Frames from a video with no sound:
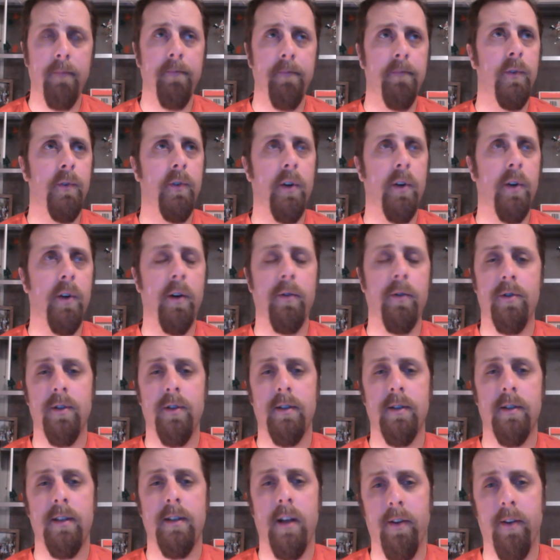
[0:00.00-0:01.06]
So
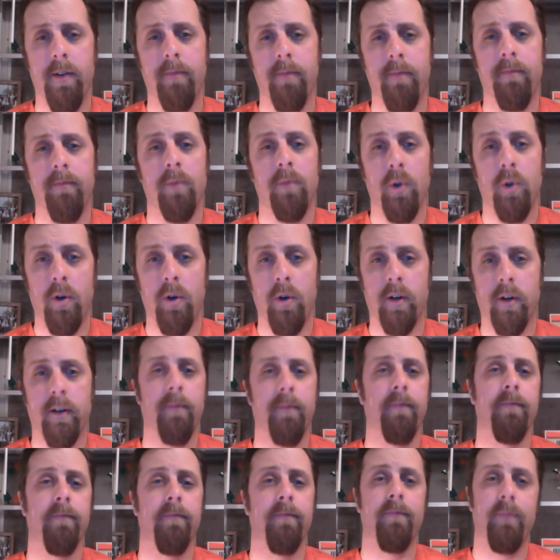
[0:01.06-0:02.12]
just tell them, look,
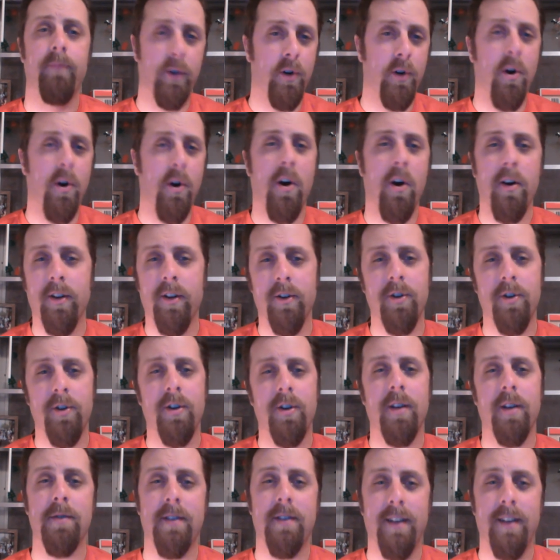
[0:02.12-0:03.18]
do
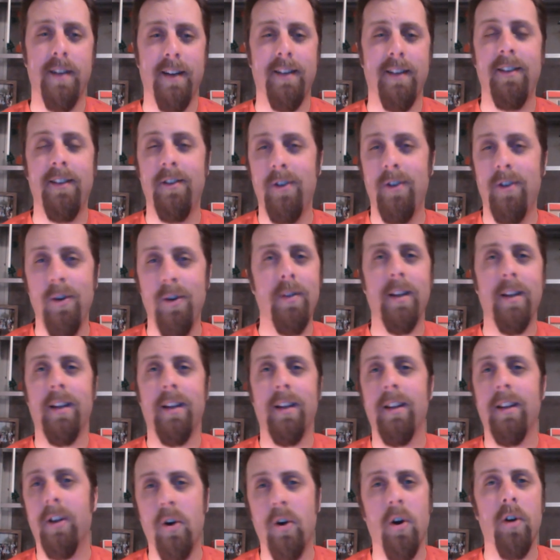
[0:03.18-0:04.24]
you think
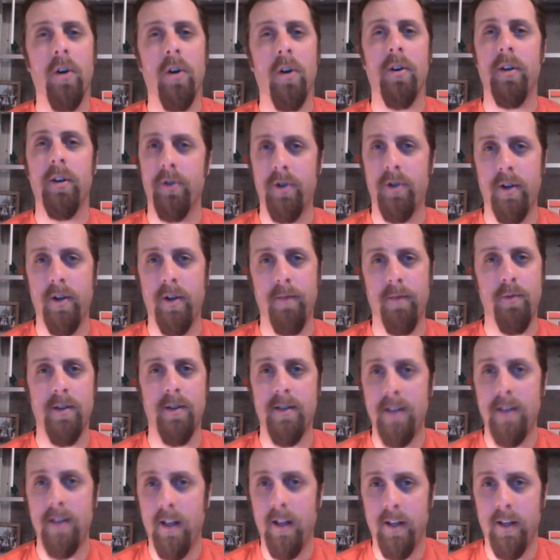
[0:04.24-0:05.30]
that a car dealership just
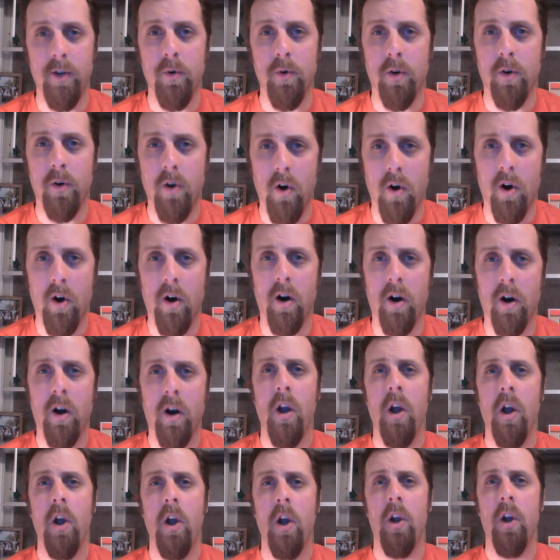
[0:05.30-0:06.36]
selling you a car
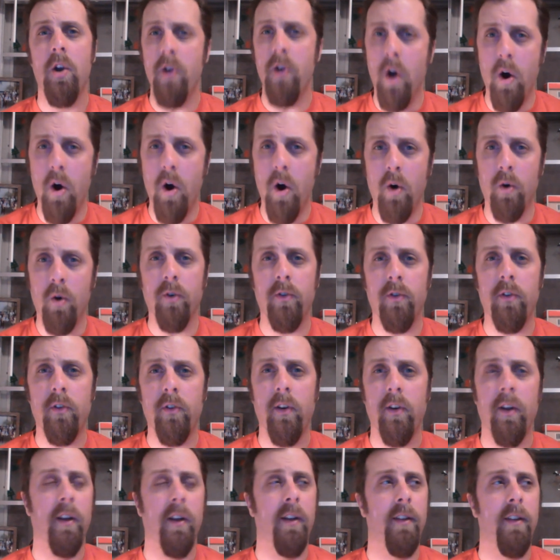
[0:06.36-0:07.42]
knows
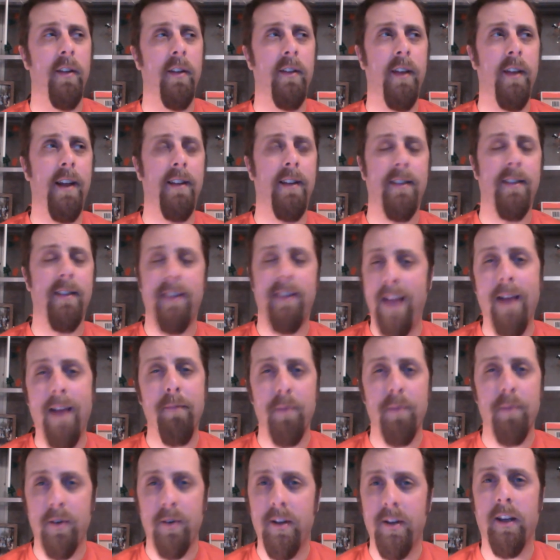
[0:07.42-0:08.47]
that that
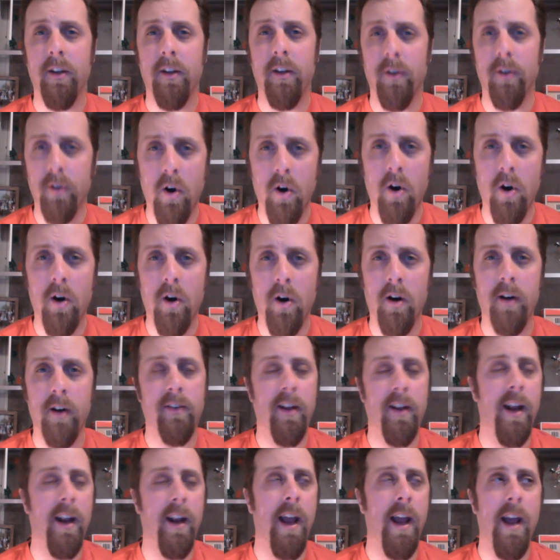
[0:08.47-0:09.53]
particular car is
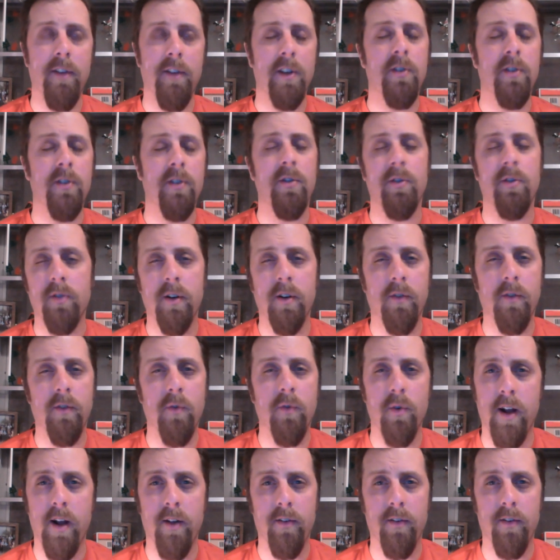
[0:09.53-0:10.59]
going to have issues 3 or
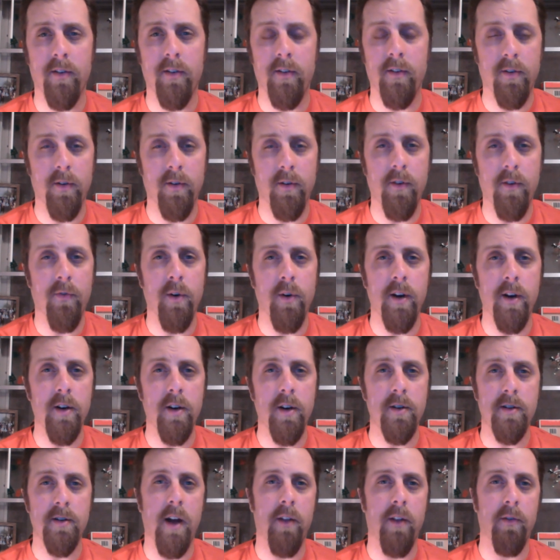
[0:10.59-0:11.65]
4
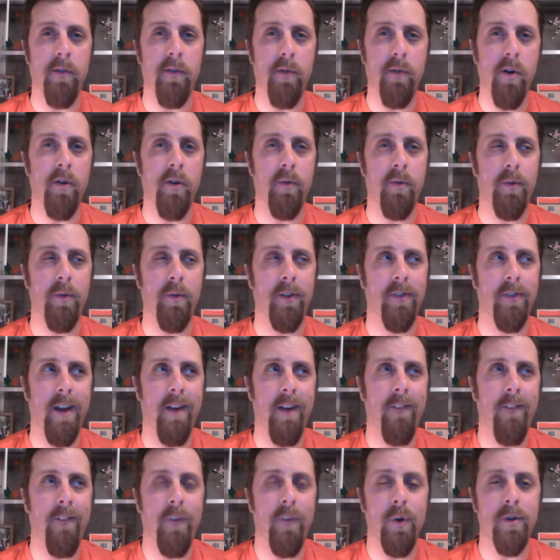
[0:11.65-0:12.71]
years down the road with,
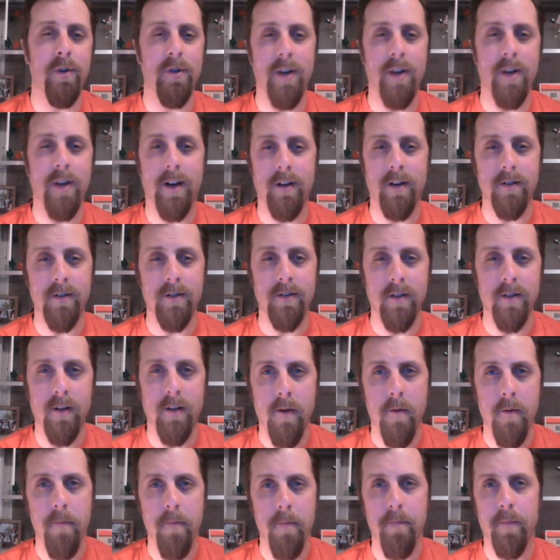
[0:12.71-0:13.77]
say, fuel injectors
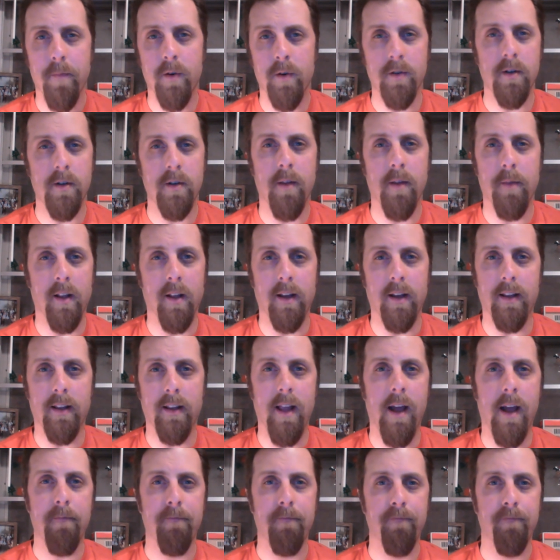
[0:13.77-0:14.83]
or something like that?